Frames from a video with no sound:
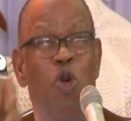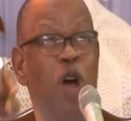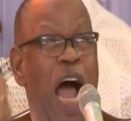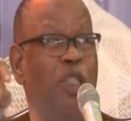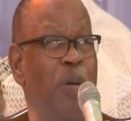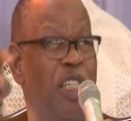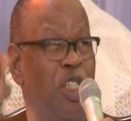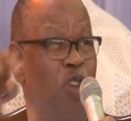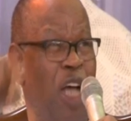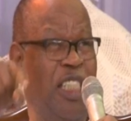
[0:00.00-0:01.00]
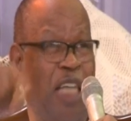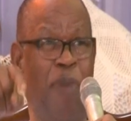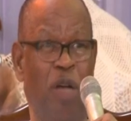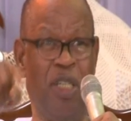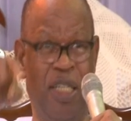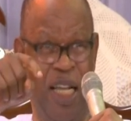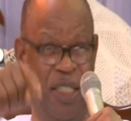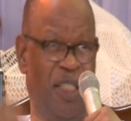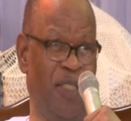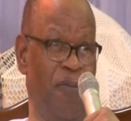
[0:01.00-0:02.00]
who has been rejoicing about
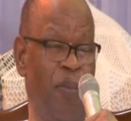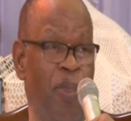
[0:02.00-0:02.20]
grace